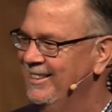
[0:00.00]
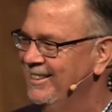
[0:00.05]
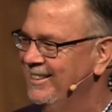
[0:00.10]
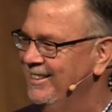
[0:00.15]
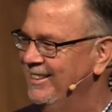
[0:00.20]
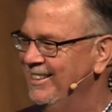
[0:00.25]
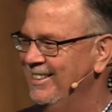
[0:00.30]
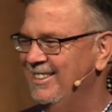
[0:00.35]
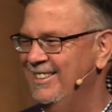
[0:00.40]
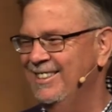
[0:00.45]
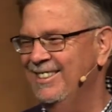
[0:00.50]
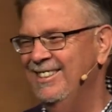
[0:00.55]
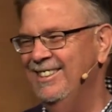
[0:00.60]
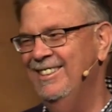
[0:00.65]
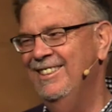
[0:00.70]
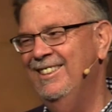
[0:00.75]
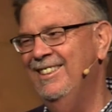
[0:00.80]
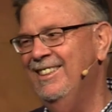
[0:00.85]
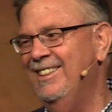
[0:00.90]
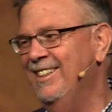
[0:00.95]
It's just,
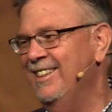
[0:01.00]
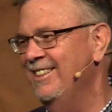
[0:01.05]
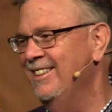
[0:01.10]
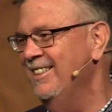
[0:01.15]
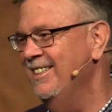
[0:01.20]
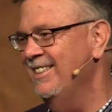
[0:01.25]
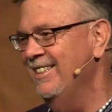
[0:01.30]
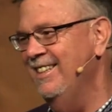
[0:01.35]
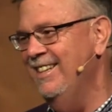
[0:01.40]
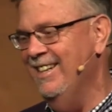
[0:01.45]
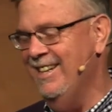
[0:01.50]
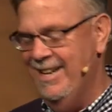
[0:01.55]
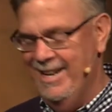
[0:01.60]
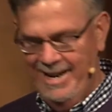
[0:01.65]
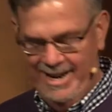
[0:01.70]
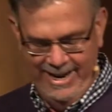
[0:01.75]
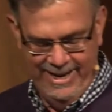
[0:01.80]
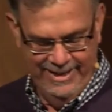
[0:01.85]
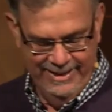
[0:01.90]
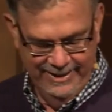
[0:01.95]
this
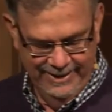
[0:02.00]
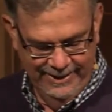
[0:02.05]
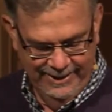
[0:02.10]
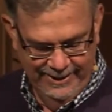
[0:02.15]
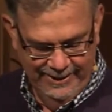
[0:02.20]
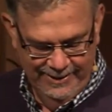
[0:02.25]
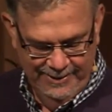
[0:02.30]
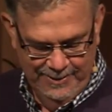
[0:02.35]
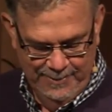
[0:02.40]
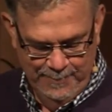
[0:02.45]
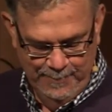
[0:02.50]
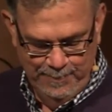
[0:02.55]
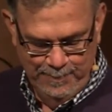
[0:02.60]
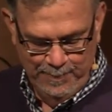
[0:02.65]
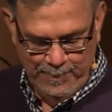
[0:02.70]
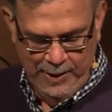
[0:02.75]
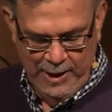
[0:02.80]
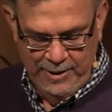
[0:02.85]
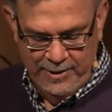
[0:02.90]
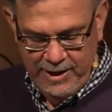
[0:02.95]
guy.
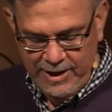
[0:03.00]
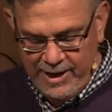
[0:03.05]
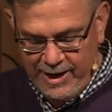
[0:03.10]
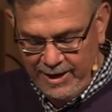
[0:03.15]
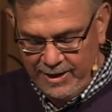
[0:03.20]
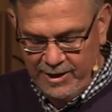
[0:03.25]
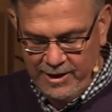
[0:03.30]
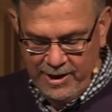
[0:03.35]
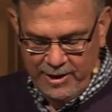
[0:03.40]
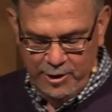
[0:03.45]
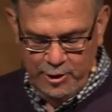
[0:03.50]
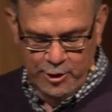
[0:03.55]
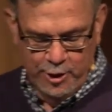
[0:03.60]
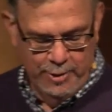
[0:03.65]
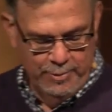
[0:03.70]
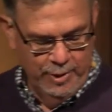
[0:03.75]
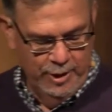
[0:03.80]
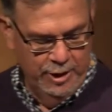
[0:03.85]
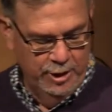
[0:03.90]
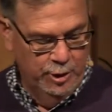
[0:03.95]
Then he had another dream
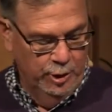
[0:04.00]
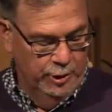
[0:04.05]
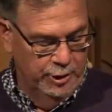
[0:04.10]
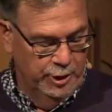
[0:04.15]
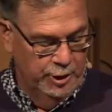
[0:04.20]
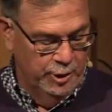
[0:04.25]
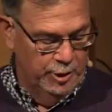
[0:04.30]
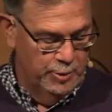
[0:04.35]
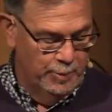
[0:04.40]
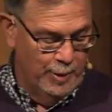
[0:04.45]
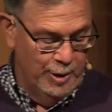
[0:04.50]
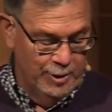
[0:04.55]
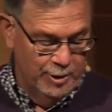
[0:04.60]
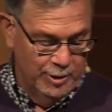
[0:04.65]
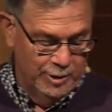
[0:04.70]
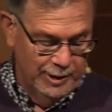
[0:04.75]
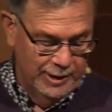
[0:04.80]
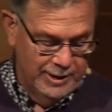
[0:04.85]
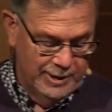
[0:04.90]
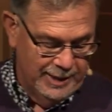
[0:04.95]
and he told it to his brothers.
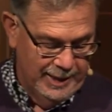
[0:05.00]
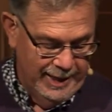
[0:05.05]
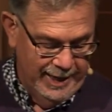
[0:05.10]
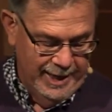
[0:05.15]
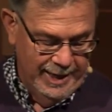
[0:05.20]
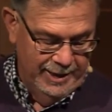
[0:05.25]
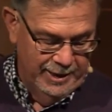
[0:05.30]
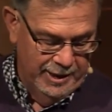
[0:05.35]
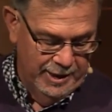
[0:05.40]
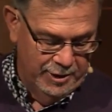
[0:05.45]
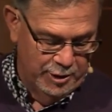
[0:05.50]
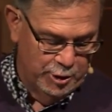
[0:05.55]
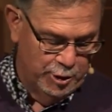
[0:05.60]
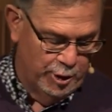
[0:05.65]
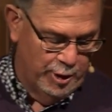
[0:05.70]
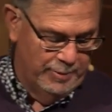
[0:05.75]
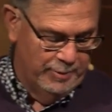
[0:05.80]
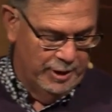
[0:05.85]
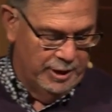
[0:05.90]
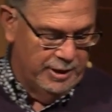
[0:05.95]
Listen, I had another
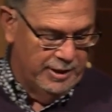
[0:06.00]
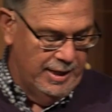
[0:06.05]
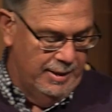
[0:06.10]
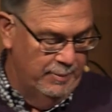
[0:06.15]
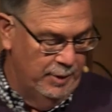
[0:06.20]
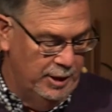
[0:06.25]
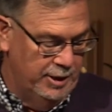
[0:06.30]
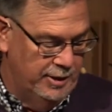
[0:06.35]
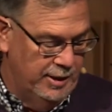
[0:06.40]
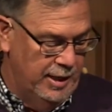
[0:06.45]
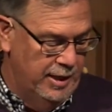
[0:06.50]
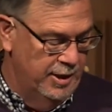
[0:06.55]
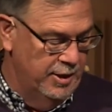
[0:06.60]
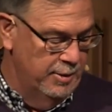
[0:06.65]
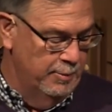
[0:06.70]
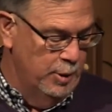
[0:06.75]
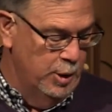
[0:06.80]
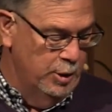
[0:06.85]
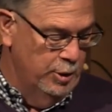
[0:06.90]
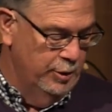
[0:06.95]
dream, and this time the sun and the
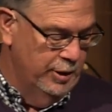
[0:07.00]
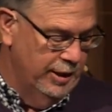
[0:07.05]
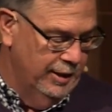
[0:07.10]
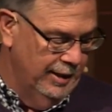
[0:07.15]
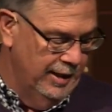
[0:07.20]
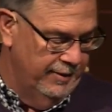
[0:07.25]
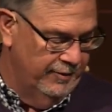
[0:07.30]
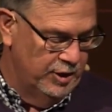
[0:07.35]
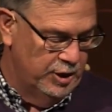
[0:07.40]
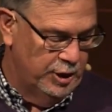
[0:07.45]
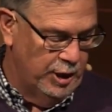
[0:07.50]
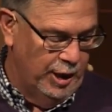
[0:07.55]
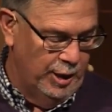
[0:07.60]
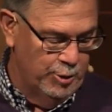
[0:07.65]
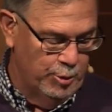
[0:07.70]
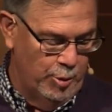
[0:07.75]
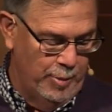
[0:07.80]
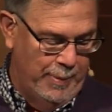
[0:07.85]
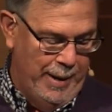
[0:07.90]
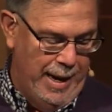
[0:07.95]
moon and 11 stars
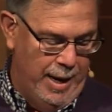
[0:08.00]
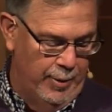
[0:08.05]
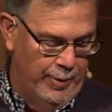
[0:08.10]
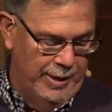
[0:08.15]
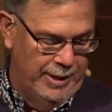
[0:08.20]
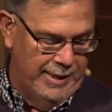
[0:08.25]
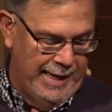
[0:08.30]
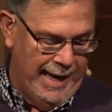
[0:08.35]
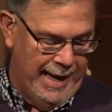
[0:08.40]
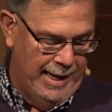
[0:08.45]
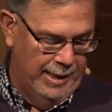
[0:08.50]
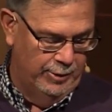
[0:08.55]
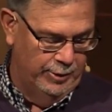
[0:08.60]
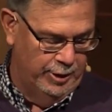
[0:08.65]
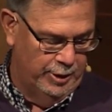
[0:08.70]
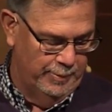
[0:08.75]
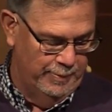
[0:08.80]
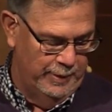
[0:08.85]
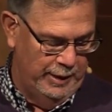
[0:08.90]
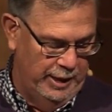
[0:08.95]
were bowing down
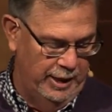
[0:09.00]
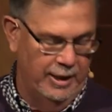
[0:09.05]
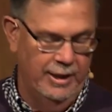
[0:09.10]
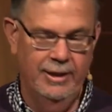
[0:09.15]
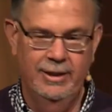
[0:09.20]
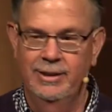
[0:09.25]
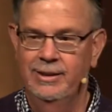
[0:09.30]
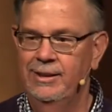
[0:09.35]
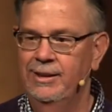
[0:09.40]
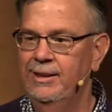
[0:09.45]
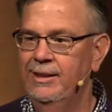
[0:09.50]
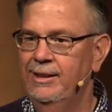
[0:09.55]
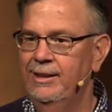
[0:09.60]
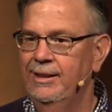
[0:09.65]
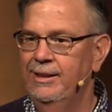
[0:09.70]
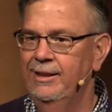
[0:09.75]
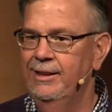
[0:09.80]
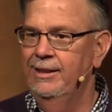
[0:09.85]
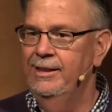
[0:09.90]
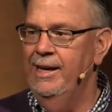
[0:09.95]
to me.
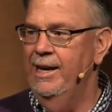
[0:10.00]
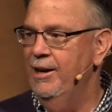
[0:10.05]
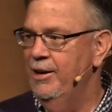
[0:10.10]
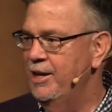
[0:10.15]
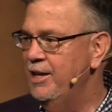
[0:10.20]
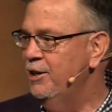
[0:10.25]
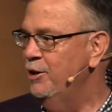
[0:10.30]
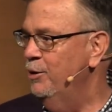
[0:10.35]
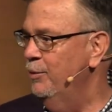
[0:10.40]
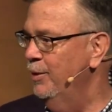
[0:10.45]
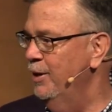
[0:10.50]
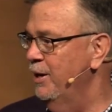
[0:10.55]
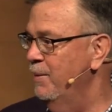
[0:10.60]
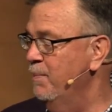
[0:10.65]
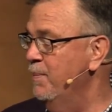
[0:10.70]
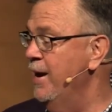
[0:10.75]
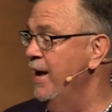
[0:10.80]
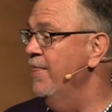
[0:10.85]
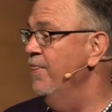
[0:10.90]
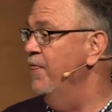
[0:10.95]
Now, he knew what it
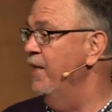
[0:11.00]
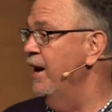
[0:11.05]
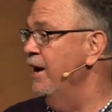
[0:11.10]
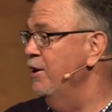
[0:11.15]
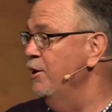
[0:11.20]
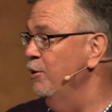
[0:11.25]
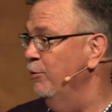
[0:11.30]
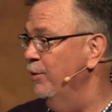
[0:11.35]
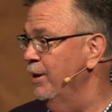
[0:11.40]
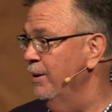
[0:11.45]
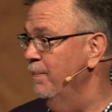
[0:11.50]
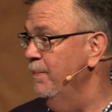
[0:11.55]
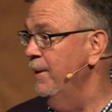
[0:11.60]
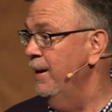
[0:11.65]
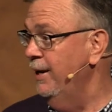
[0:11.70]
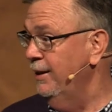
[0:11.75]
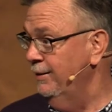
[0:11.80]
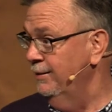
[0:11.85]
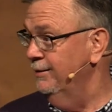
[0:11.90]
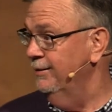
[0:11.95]
meant. They knew what it meant.